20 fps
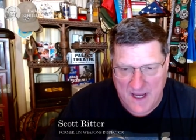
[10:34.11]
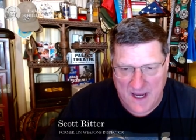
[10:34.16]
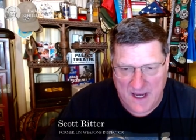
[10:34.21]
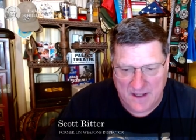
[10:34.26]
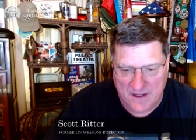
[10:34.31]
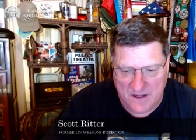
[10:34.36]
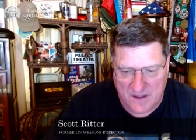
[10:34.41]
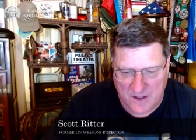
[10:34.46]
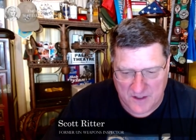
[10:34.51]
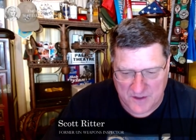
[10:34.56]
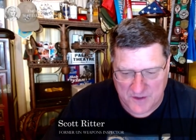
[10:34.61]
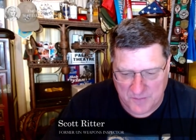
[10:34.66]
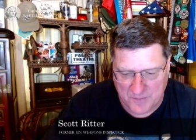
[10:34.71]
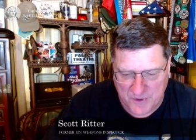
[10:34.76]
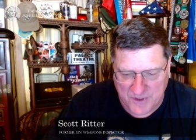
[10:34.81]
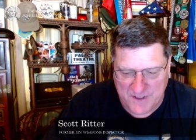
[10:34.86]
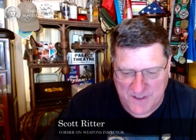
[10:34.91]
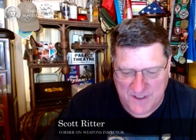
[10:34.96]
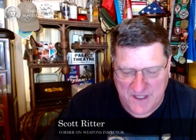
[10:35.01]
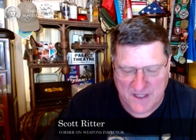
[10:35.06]
And it also
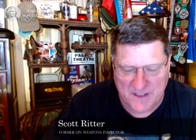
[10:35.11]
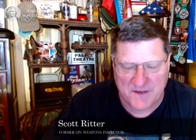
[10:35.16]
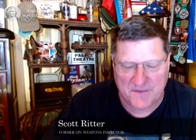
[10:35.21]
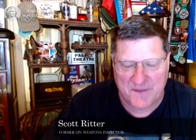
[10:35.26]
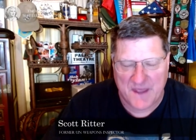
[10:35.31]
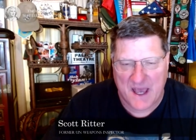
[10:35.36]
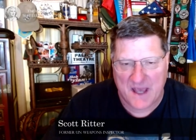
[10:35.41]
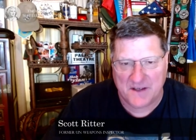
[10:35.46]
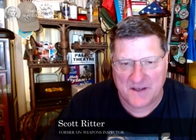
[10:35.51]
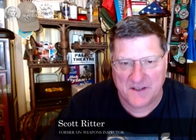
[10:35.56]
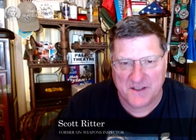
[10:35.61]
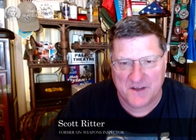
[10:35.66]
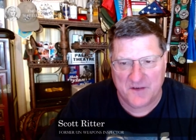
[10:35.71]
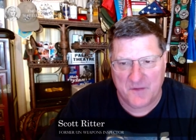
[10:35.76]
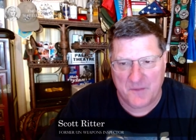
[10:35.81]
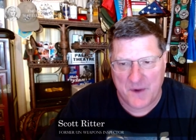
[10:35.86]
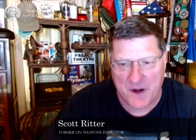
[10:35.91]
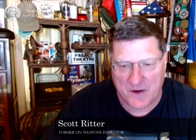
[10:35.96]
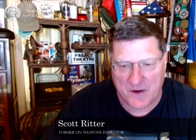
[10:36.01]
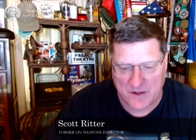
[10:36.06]
puts tens of
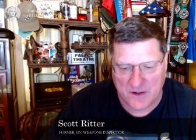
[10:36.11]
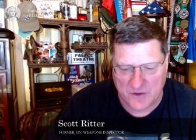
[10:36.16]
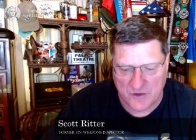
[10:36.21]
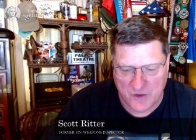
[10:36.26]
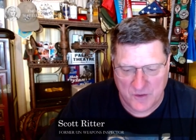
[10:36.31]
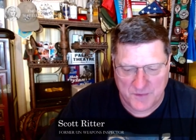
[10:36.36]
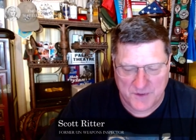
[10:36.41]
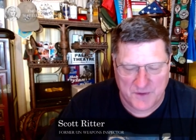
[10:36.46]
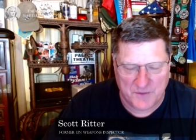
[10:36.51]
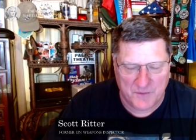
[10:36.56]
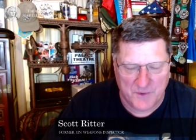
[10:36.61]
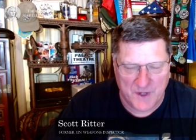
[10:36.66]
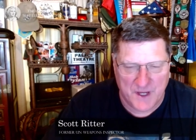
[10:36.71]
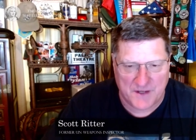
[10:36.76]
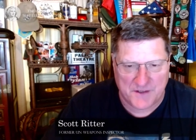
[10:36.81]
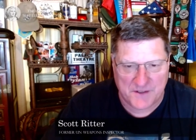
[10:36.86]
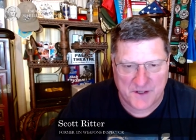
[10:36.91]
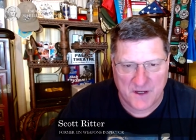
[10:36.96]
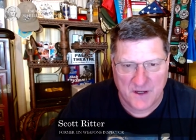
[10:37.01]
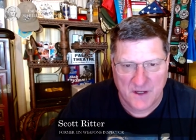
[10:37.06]
thousands of American troops at
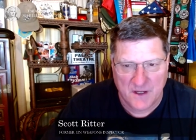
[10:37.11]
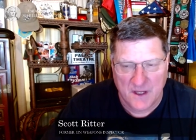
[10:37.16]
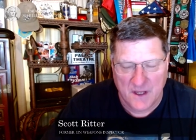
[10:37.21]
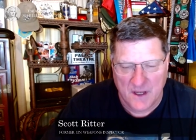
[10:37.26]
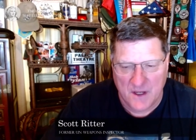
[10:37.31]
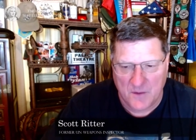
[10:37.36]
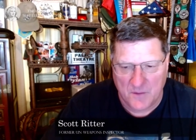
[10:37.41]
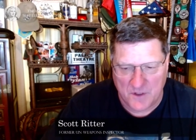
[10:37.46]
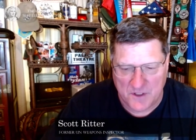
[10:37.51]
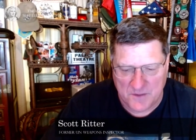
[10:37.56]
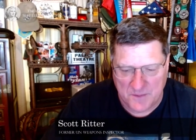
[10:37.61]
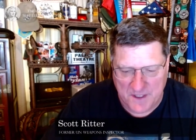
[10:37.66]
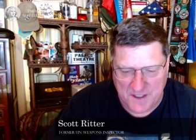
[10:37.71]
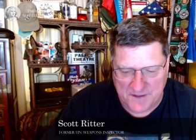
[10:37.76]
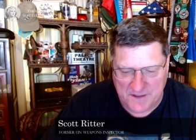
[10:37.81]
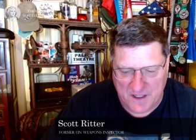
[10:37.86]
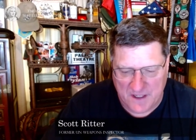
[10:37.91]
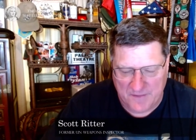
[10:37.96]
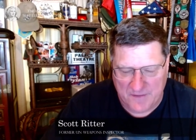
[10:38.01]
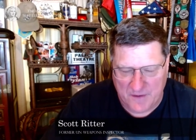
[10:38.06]
risk, which
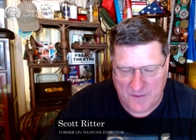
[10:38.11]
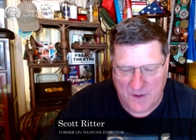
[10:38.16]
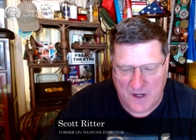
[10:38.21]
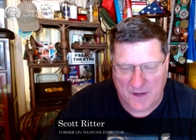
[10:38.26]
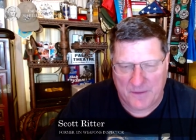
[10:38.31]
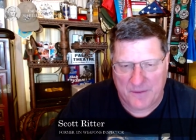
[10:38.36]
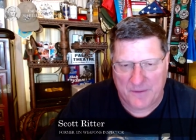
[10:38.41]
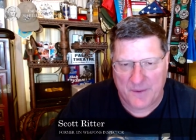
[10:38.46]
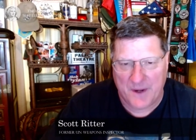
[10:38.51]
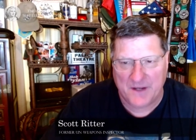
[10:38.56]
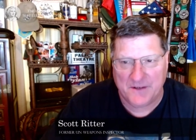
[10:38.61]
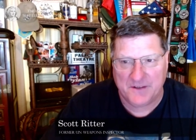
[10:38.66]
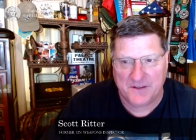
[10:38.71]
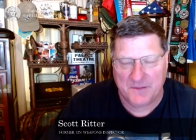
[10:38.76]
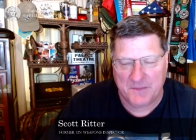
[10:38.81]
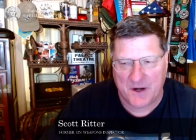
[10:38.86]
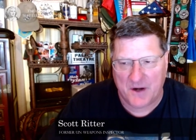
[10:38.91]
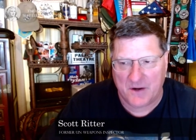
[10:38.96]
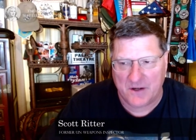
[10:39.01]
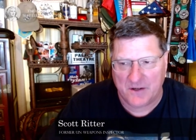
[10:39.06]
means that if Iran
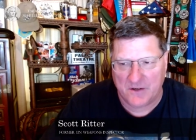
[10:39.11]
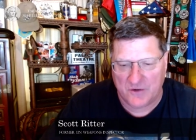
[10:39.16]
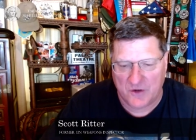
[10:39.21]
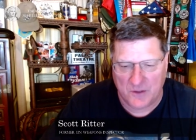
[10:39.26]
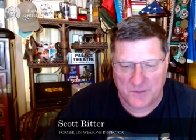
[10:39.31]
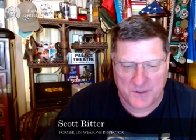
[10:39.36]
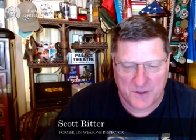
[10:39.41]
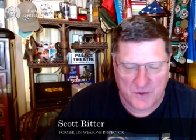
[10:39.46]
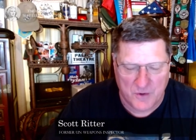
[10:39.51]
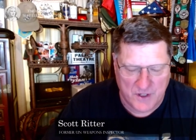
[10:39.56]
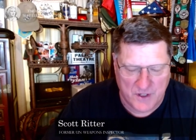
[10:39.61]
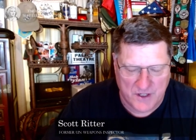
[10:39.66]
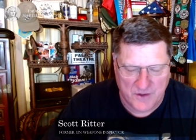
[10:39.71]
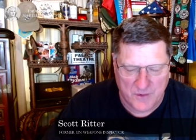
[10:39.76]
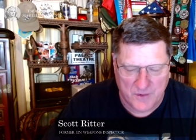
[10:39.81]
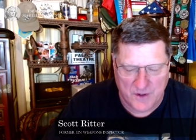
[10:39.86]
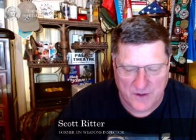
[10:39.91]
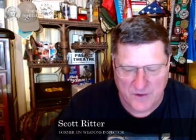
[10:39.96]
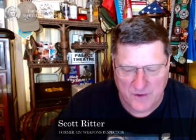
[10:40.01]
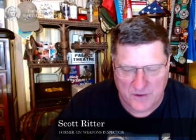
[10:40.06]
threatens American troops according
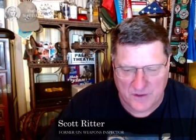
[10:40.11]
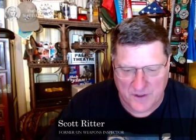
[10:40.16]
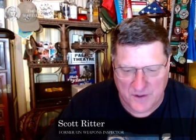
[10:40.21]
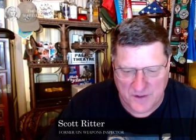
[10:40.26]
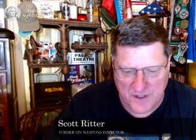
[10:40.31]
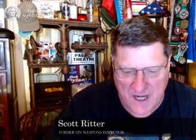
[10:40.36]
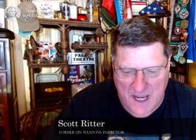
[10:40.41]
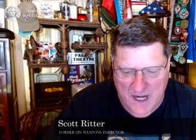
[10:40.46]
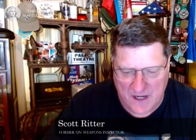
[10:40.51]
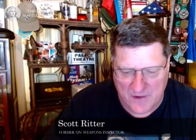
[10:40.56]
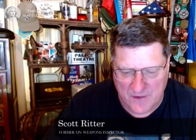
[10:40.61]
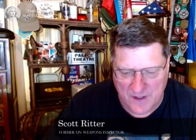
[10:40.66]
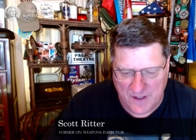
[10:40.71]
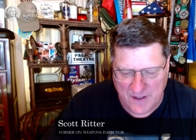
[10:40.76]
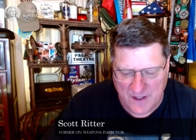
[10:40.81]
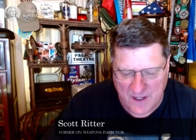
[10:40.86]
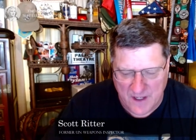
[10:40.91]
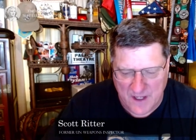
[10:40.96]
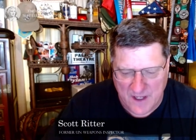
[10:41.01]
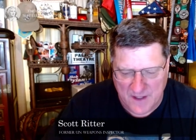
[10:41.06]
to our nuclear
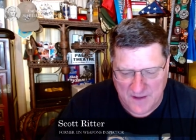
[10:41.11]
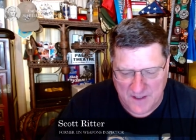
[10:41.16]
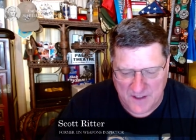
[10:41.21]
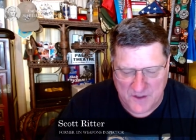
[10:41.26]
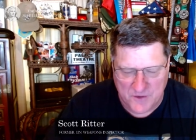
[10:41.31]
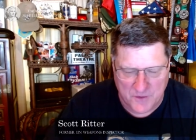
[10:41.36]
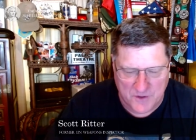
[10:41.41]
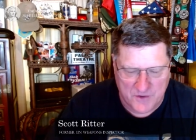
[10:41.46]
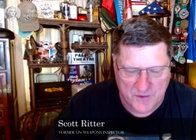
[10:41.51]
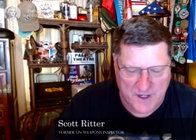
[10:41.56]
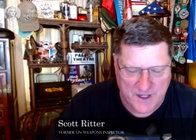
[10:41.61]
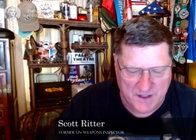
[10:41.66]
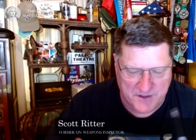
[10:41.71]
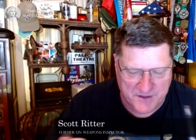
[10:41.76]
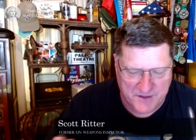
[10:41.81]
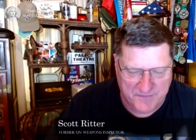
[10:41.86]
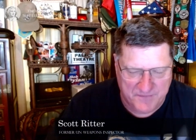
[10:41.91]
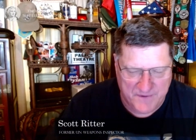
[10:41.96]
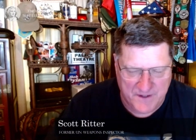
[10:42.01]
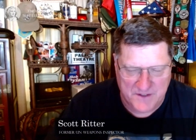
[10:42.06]
doctrine, this would create
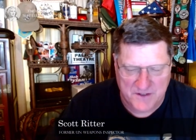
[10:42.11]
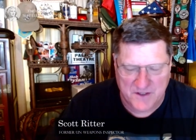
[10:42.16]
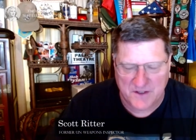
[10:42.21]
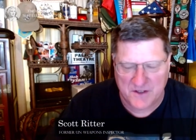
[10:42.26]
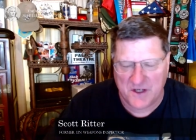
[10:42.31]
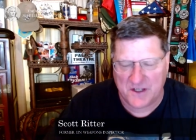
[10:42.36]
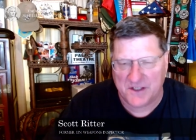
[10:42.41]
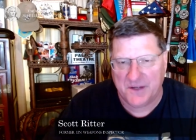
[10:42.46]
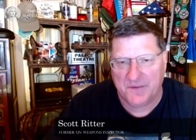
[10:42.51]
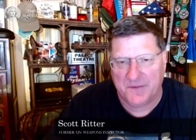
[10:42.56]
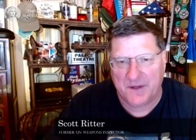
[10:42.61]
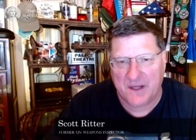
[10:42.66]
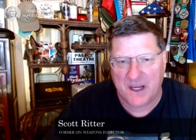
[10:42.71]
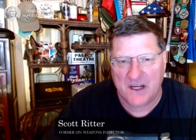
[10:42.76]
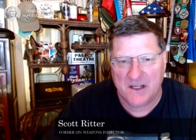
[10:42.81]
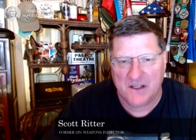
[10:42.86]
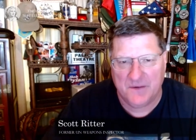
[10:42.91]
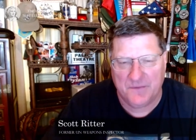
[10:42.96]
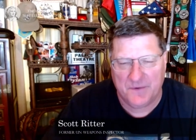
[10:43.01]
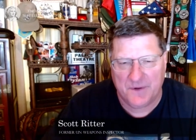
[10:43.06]
a sufficient
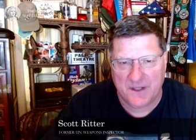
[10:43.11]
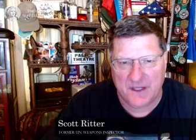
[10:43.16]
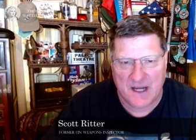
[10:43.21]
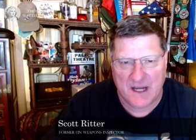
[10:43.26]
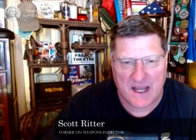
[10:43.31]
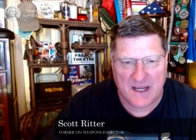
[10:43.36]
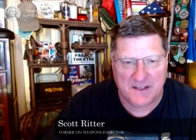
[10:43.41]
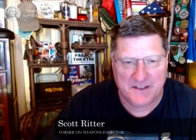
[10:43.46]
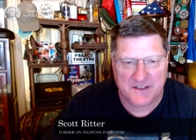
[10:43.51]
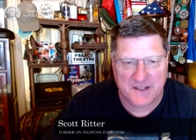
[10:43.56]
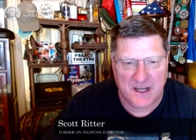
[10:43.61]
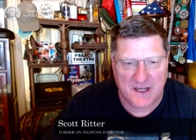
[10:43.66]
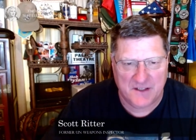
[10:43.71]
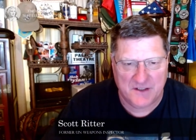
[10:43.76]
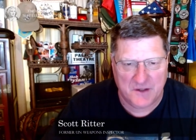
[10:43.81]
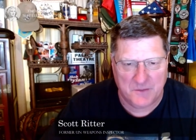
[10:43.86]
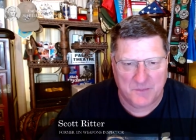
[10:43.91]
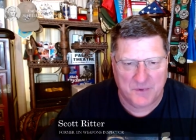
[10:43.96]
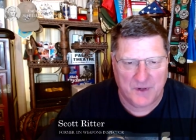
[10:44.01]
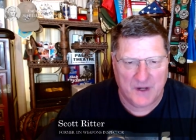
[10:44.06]
justification for the United
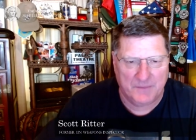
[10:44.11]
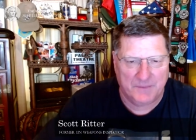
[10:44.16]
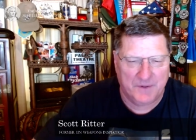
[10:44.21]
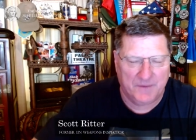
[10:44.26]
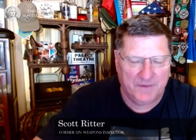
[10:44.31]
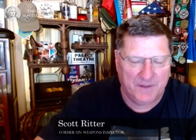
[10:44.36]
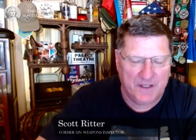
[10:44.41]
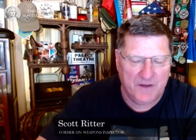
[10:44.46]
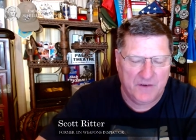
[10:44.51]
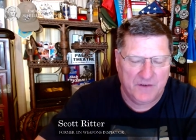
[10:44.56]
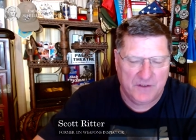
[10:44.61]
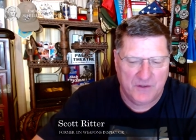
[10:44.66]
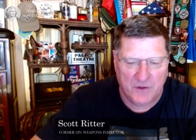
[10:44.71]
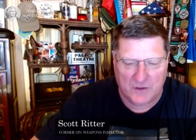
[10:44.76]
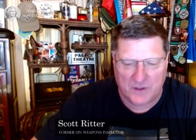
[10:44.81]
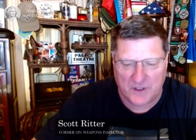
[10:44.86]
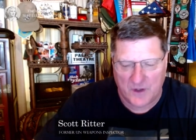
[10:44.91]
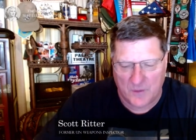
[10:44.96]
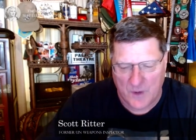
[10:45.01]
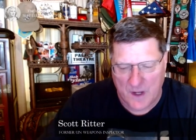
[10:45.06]
States to preemptively use
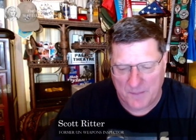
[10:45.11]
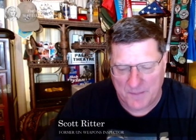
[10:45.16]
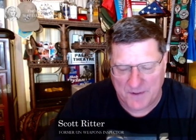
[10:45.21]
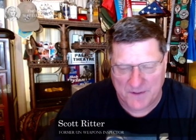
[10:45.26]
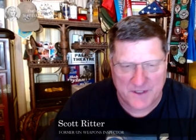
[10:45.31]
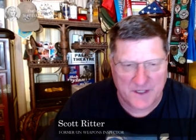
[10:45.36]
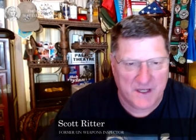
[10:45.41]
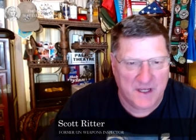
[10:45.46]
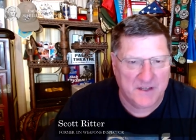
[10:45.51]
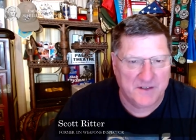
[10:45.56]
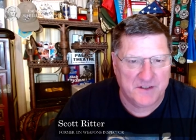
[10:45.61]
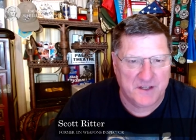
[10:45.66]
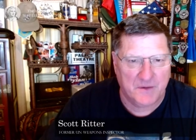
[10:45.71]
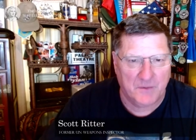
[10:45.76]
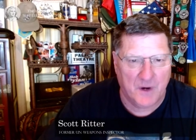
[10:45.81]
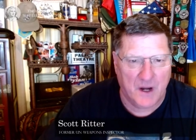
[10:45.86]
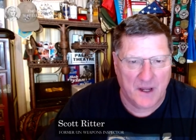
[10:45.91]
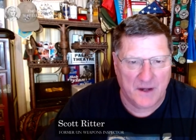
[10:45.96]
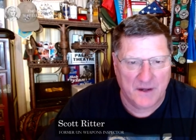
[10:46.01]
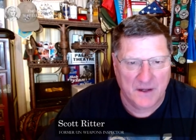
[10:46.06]
nuclear weapons against
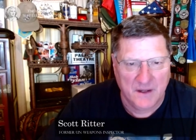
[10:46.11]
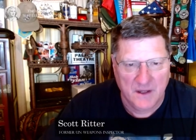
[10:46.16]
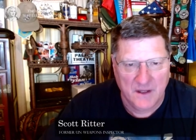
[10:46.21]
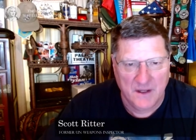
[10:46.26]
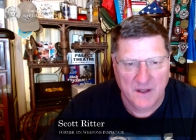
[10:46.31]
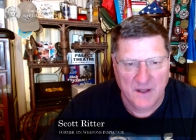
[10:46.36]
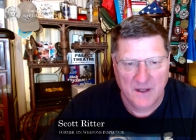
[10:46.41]
Iran.